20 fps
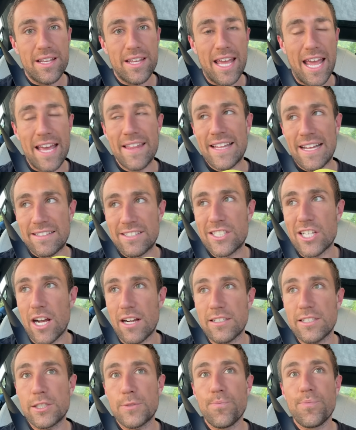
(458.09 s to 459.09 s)
And that
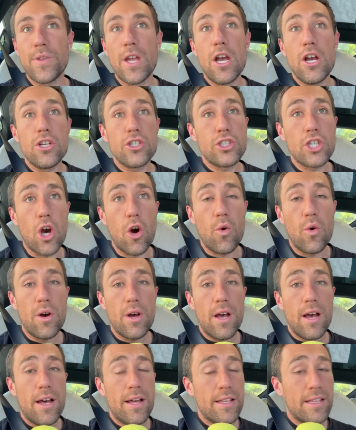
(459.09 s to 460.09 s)
sucks. So
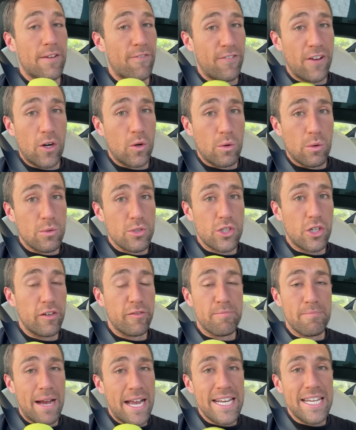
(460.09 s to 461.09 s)
the Federal Reserve
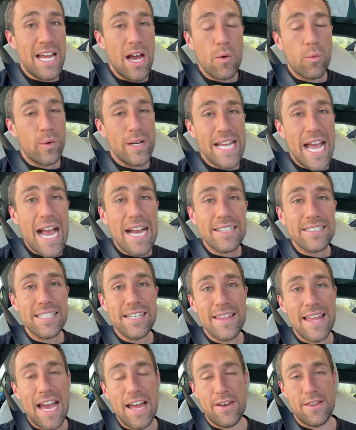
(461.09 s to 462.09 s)
might not react to
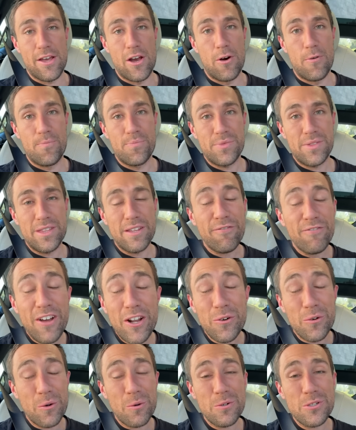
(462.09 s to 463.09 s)
that, though. The
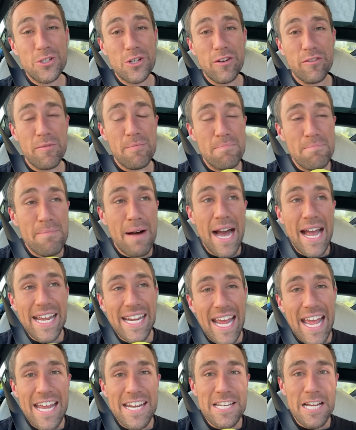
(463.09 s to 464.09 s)
Federal Reserve might
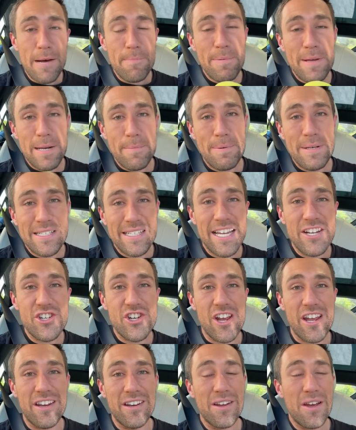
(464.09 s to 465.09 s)
end up in a
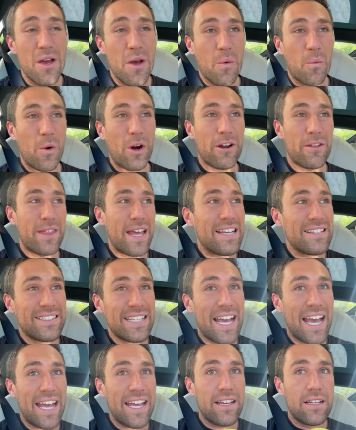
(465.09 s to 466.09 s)
position where they
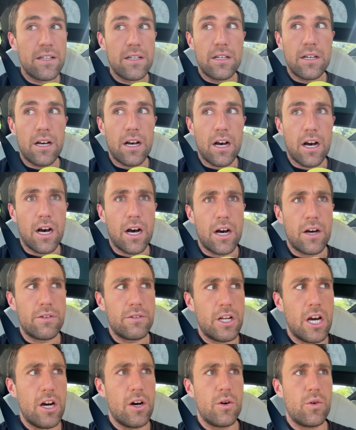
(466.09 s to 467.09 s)
say, uh,
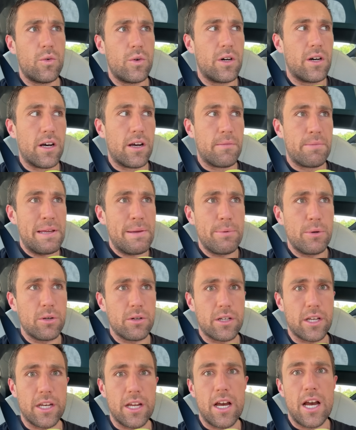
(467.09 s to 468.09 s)
no, uh, people are
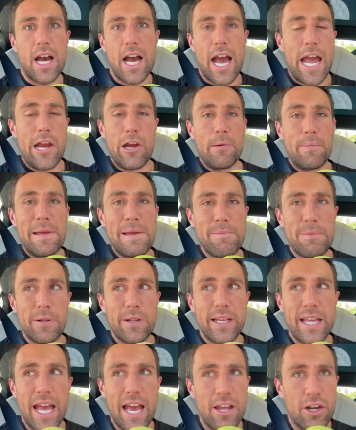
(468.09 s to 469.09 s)
going to hire people
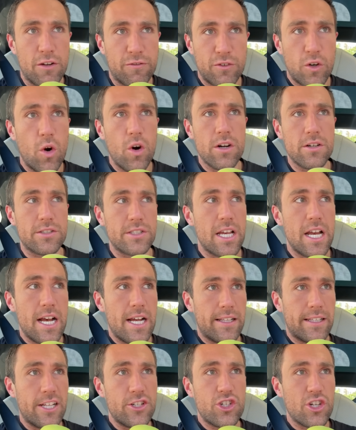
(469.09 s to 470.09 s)
again. Of course,
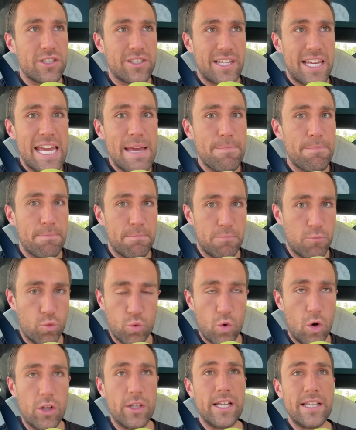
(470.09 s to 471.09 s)
let's just keep
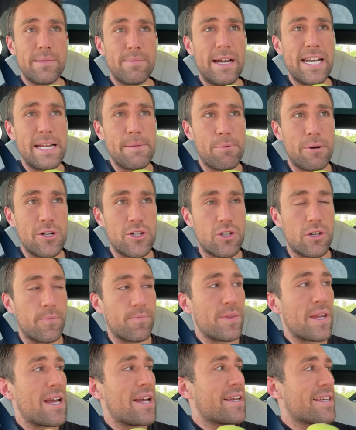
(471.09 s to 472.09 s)
rolling the money printer.
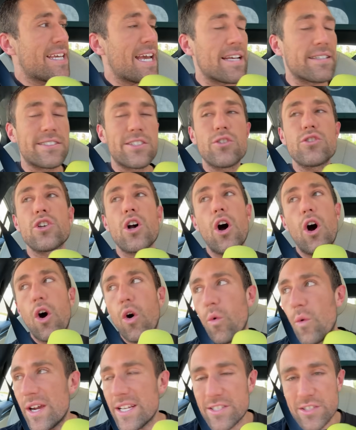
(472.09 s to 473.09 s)
Yes, there's
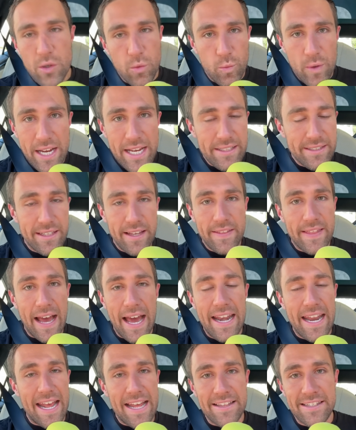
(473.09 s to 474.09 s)
always the risk that that
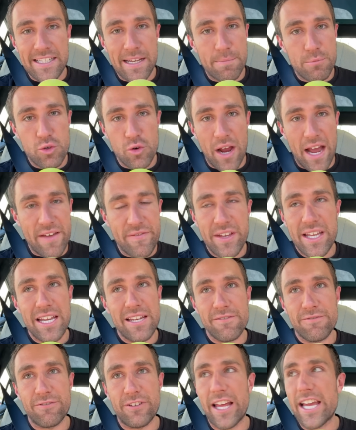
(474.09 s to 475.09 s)
ends up driving
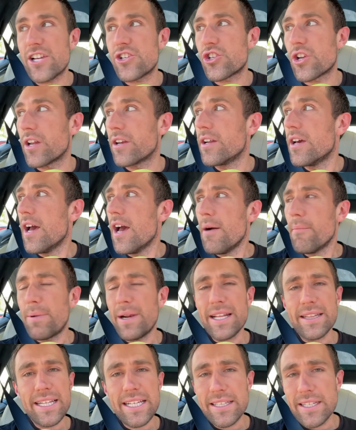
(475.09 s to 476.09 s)
inflation, but I
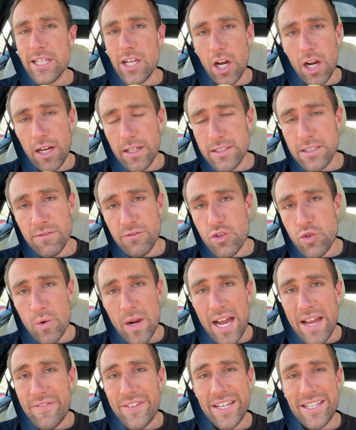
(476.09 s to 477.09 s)
think the odds of
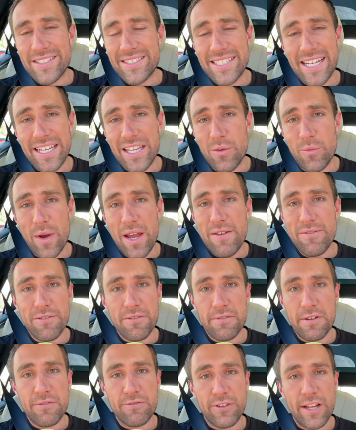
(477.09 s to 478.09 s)
driving a second wave of
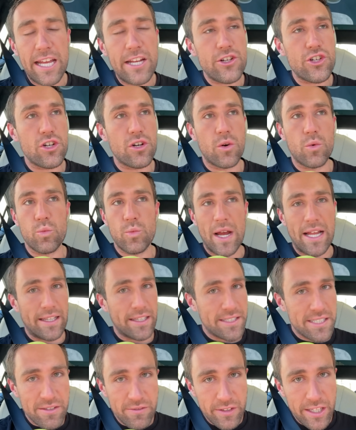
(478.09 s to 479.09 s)
inflation are
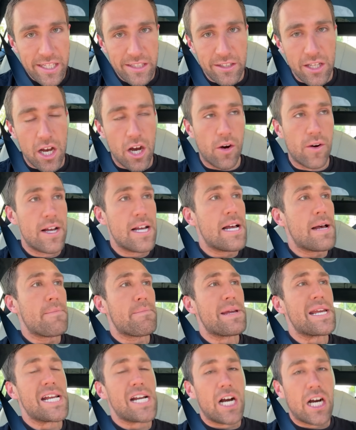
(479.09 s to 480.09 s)
relatively low
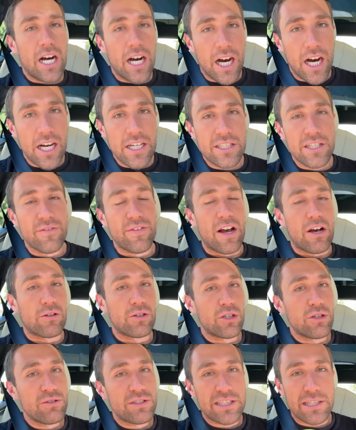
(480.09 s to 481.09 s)
because of how
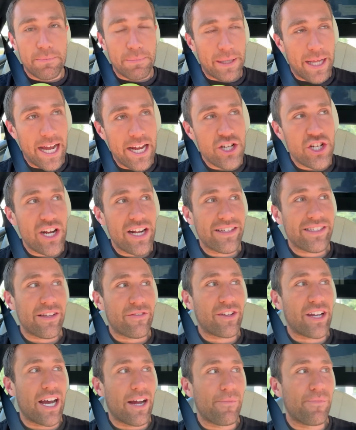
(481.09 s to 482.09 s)
loose supply chains have
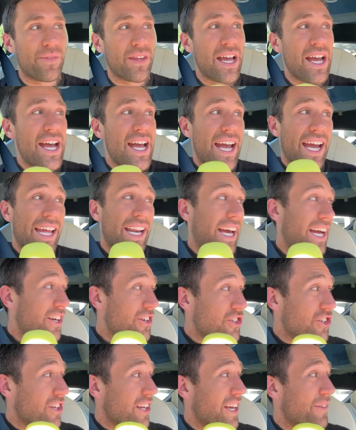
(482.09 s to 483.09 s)
gotten. And
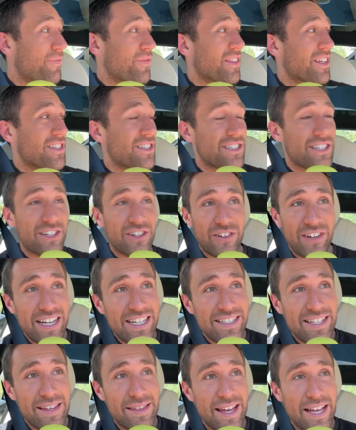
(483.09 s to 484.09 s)
actually, this is a
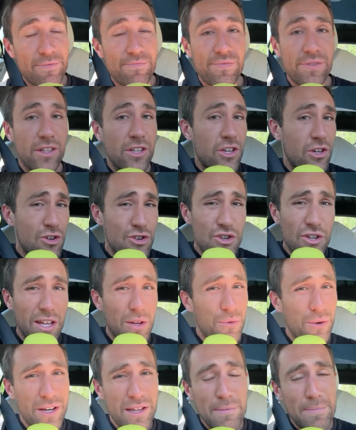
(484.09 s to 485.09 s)
crazy thing. Usually,
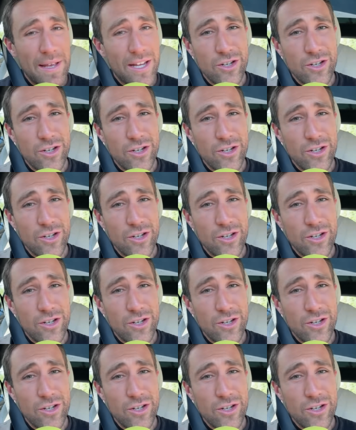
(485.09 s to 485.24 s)
one of the big